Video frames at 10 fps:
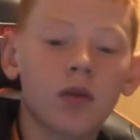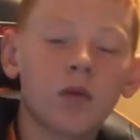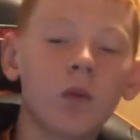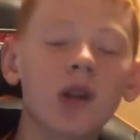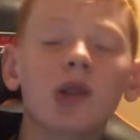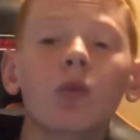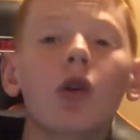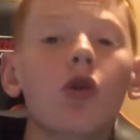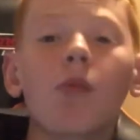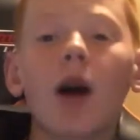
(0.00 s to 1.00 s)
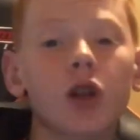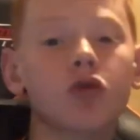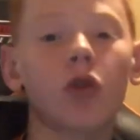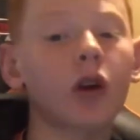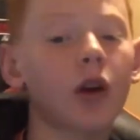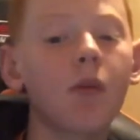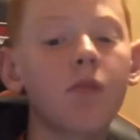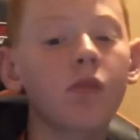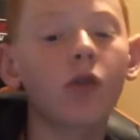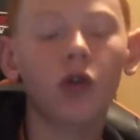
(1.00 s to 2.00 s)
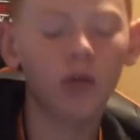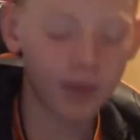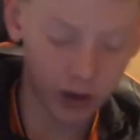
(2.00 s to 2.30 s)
We'll come back stronger. We'll come back